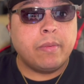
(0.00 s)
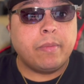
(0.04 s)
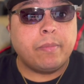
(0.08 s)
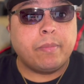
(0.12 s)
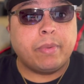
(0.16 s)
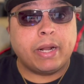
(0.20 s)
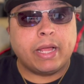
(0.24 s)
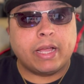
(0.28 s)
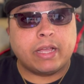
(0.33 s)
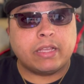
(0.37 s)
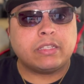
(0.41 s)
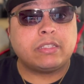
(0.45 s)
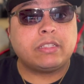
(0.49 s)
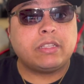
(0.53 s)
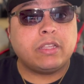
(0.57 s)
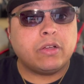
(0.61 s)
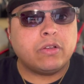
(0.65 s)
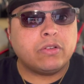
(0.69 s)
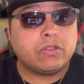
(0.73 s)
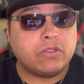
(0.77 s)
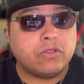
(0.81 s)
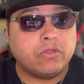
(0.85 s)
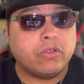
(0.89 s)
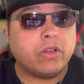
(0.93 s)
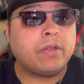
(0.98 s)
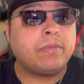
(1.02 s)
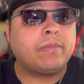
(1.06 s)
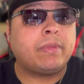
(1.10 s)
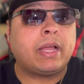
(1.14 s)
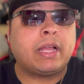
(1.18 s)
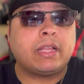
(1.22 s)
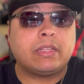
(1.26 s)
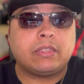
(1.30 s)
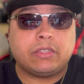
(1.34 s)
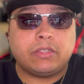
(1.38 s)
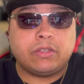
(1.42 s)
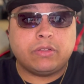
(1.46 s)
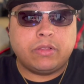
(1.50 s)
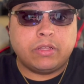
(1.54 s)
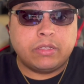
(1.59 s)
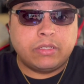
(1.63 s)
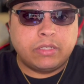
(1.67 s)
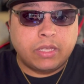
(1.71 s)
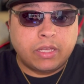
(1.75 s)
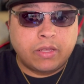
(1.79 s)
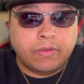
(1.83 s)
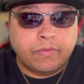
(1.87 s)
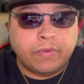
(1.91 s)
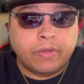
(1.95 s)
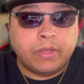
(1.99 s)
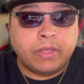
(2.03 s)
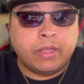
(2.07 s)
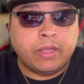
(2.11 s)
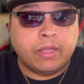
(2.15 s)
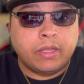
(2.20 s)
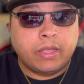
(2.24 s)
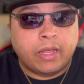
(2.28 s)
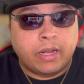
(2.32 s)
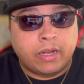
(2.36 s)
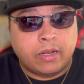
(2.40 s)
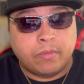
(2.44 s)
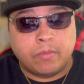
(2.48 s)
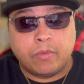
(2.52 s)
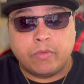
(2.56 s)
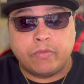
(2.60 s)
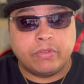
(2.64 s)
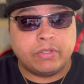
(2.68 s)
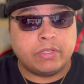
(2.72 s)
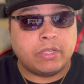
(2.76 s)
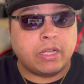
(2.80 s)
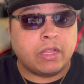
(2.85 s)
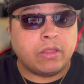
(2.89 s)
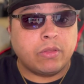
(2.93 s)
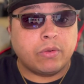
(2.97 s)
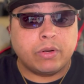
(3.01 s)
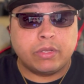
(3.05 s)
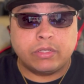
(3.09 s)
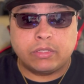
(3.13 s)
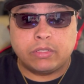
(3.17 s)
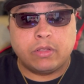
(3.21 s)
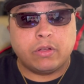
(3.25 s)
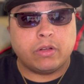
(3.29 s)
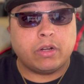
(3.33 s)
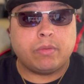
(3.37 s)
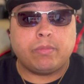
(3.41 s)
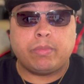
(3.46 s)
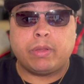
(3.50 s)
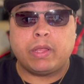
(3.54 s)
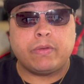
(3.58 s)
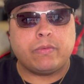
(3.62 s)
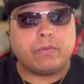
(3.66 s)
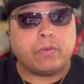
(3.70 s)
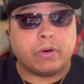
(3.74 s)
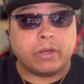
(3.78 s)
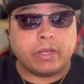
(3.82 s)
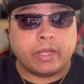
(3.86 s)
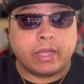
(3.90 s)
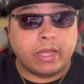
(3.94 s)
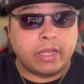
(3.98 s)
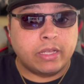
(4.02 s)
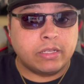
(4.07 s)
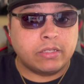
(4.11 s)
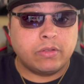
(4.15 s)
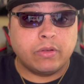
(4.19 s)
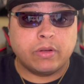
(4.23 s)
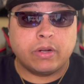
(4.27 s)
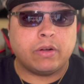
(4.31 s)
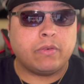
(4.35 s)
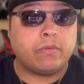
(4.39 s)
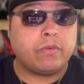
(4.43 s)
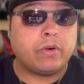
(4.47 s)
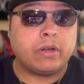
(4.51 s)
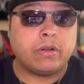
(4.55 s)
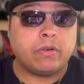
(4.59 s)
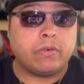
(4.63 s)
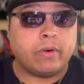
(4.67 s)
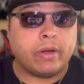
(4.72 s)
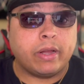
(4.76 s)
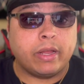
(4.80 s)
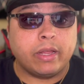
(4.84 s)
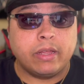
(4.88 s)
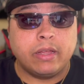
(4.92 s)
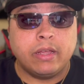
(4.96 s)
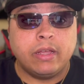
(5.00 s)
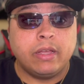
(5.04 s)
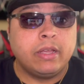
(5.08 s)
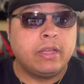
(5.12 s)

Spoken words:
But I can still stream that to the TV, and the movie's downloaded. It's still going to play 4K. It's still going to run great.